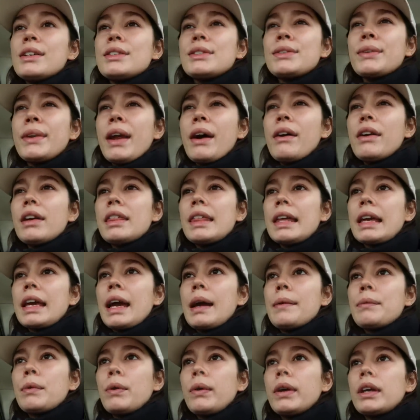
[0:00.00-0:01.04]
So now I think
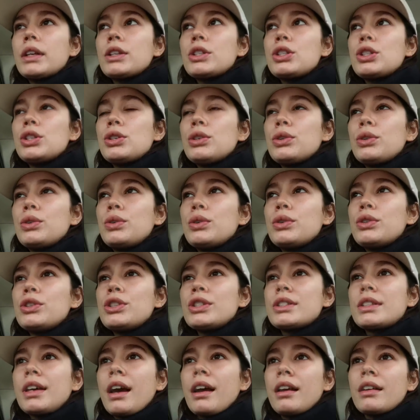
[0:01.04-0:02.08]
I'm going to
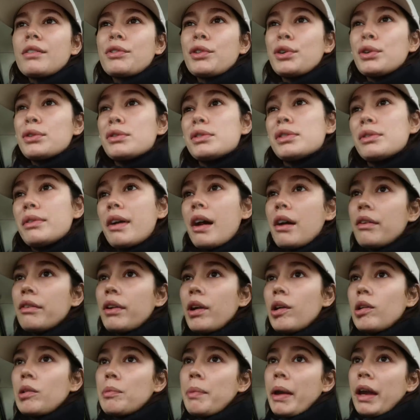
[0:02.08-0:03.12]
just kind of cruise around
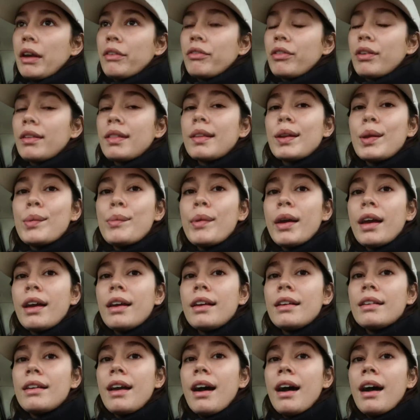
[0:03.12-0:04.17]
Oak Bay for a little
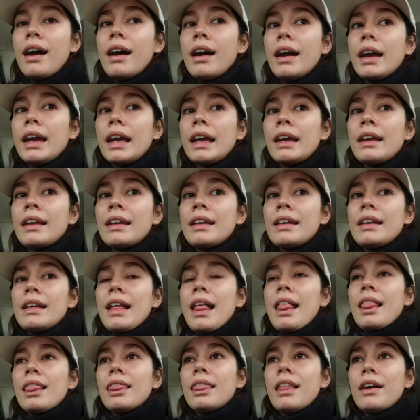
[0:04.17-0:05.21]
bit. I
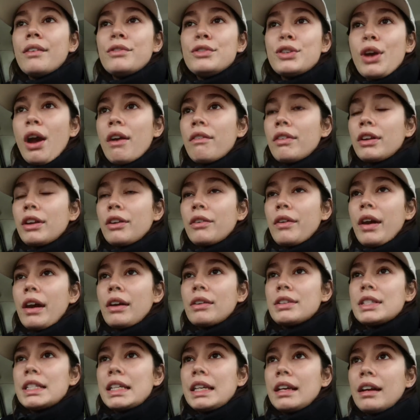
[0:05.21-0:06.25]
love driving
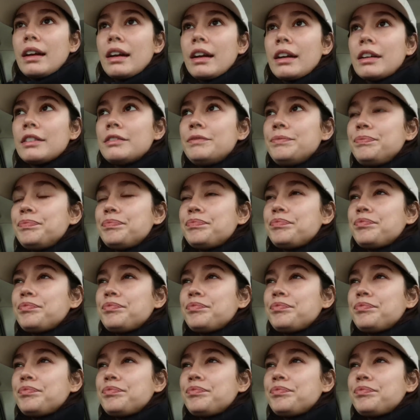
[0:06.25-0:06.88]
around here.